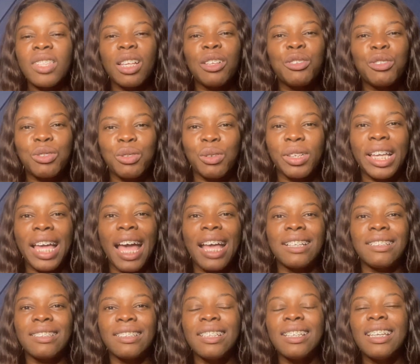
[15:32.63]
So
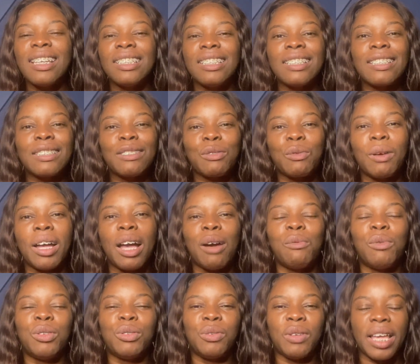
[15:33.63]
guys, this is where I
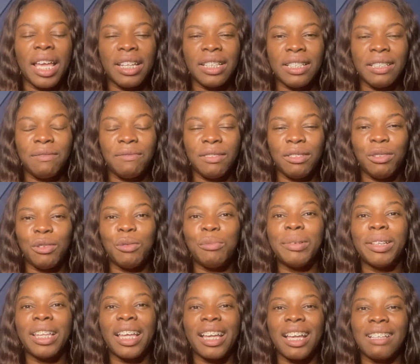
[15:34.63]
want to end this video,
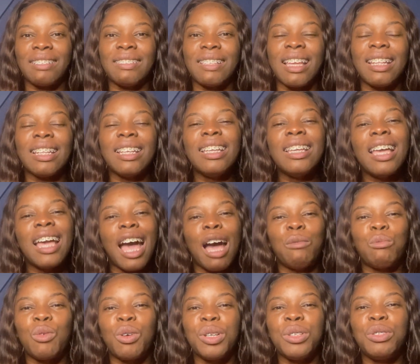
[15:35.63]
but like I said,
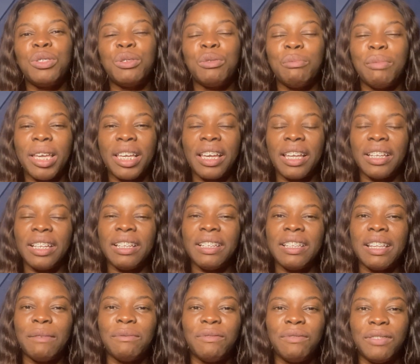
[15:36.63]
I'm going to make an
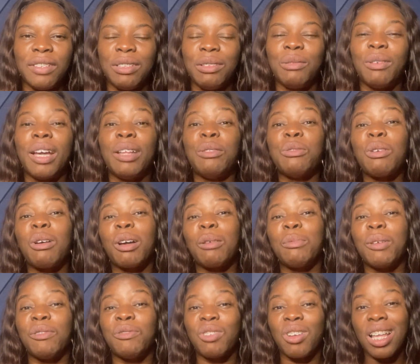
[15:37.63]
in-depth video and talk
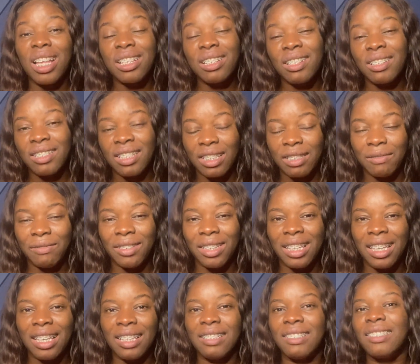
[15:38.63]
about vocational
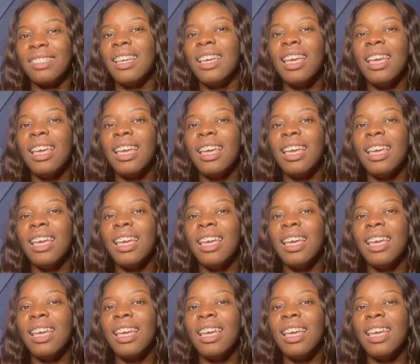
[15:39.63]
certificates.